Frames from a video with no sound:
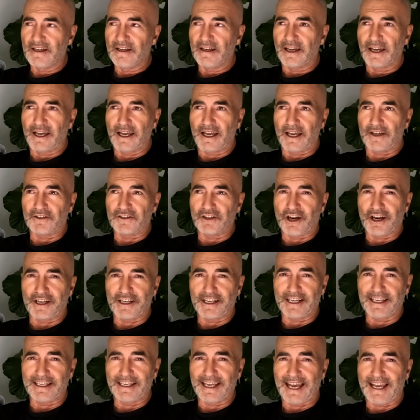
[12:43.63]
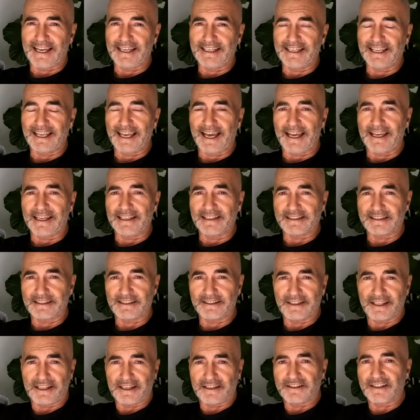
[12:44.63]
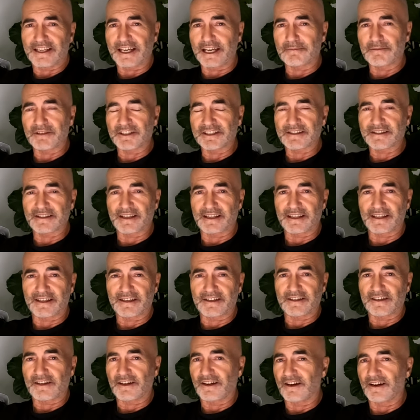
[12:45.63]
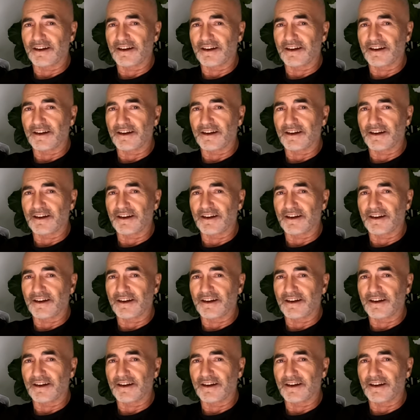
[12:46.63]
1988, Sydney Entertainment Center.